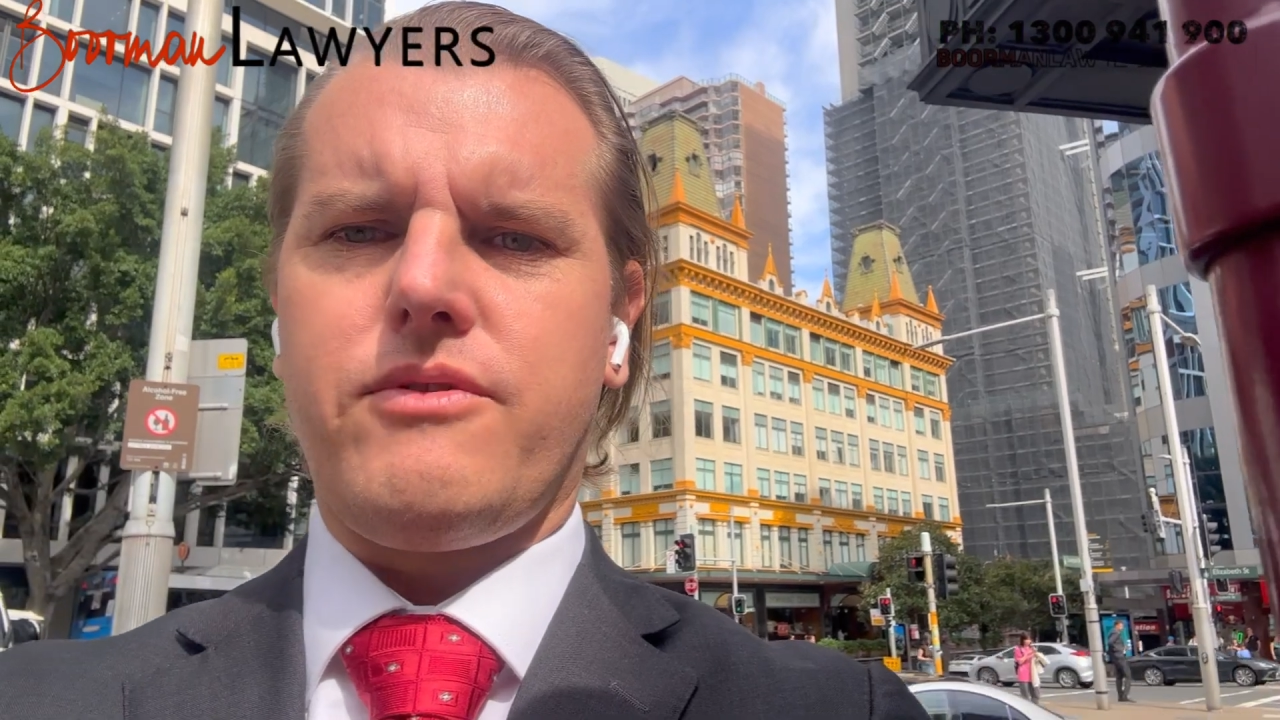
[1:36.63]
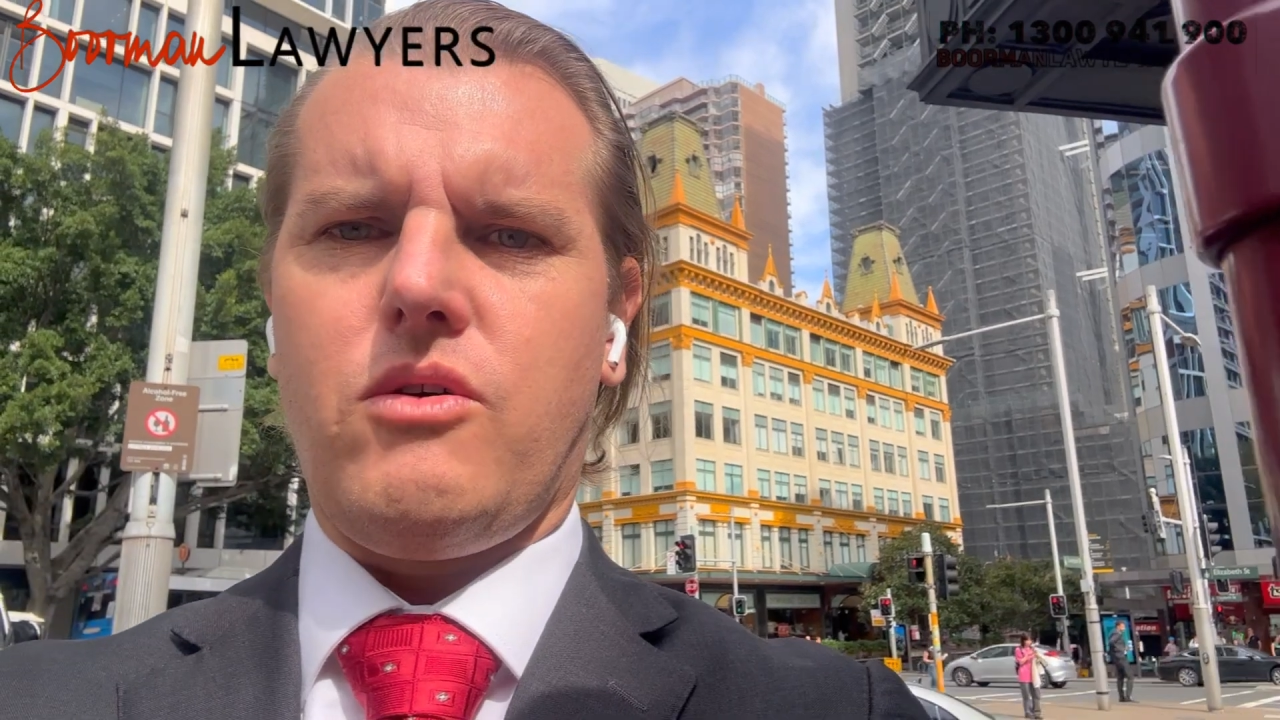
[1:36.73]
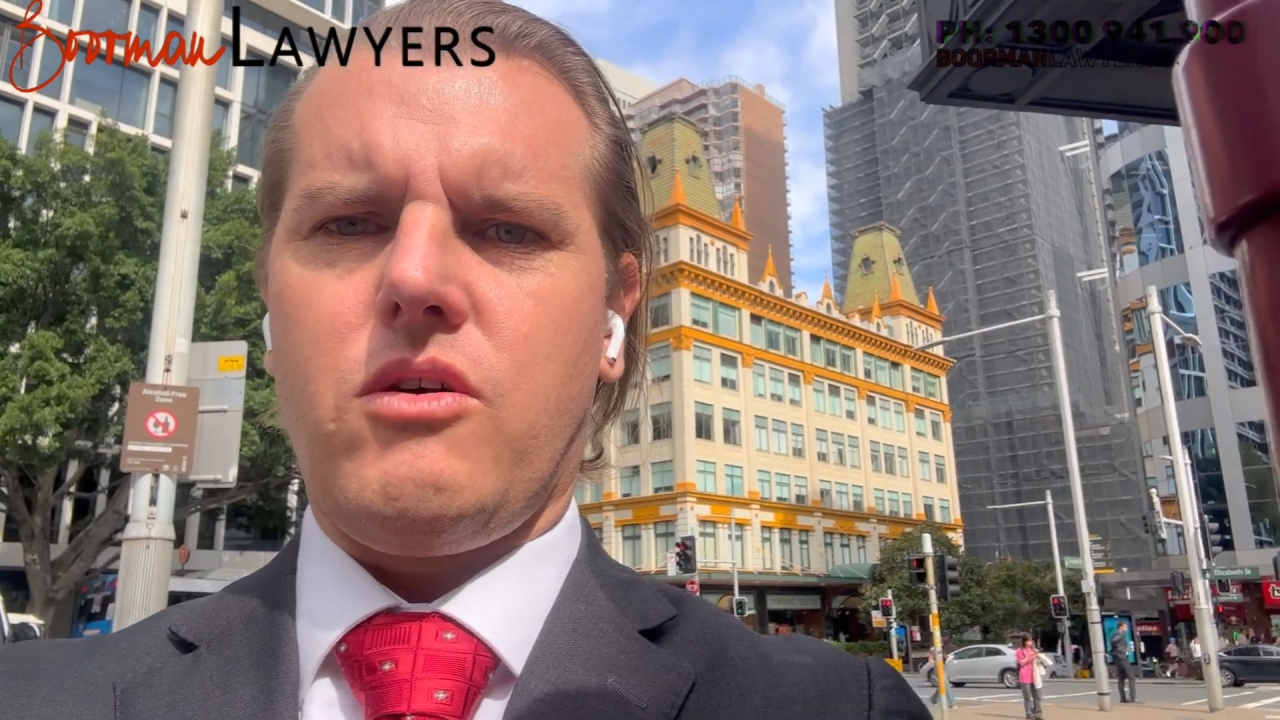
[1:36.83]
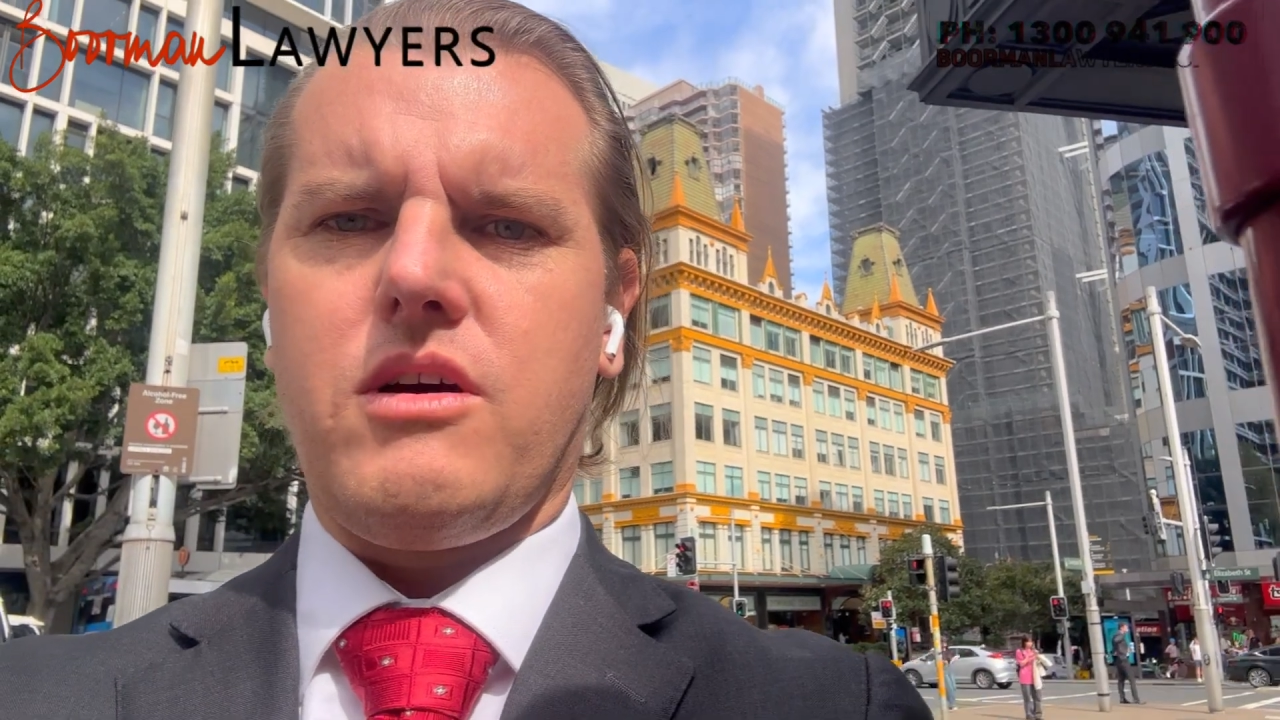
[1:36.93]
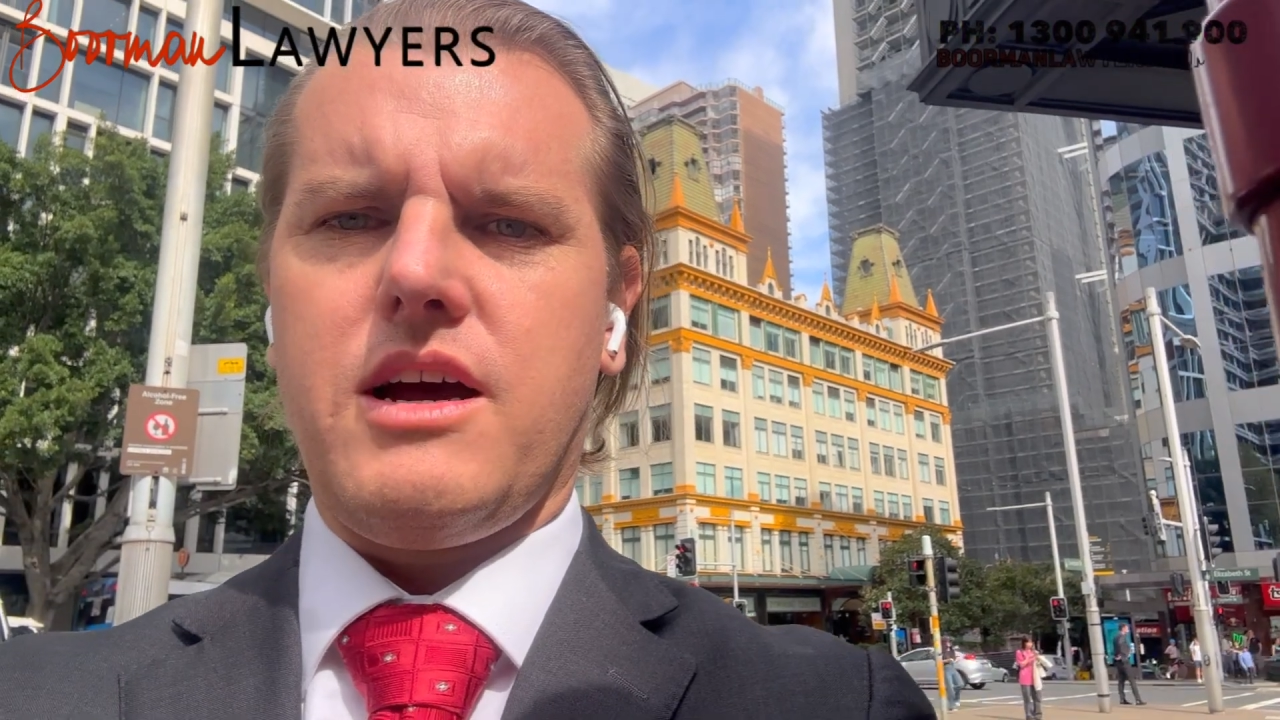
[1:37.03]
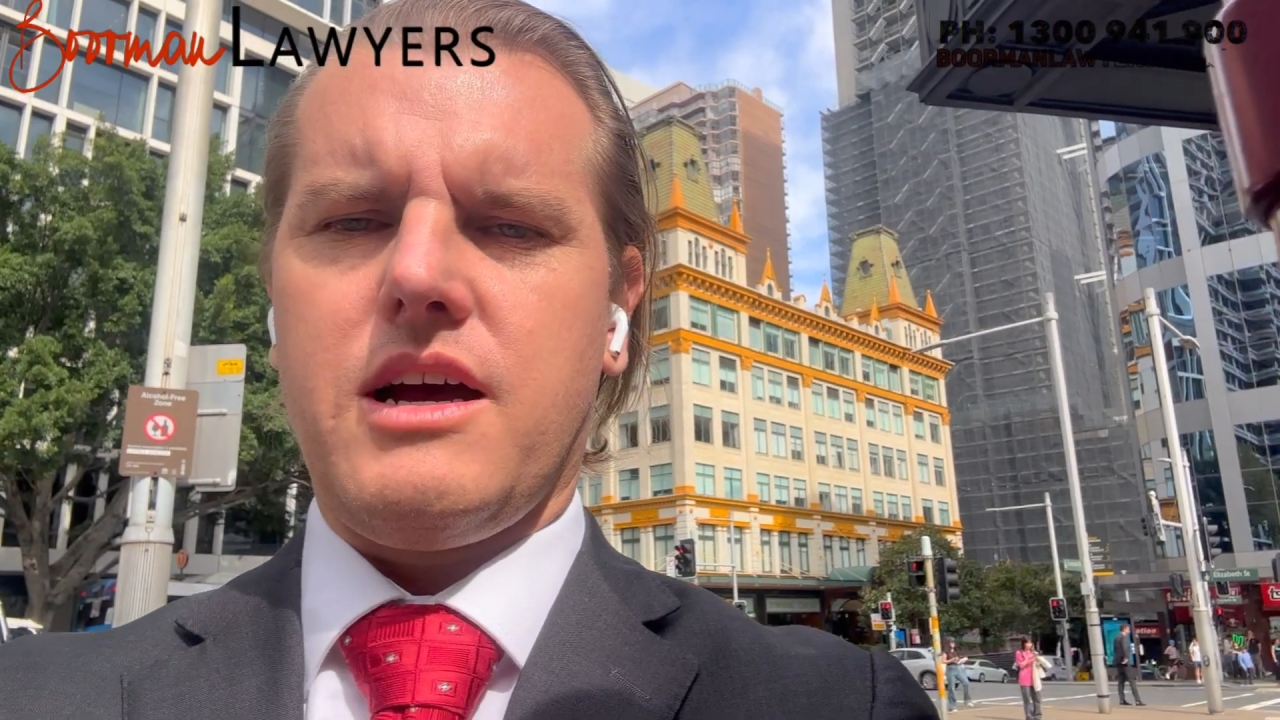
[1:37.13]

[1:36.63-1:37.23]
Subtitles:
for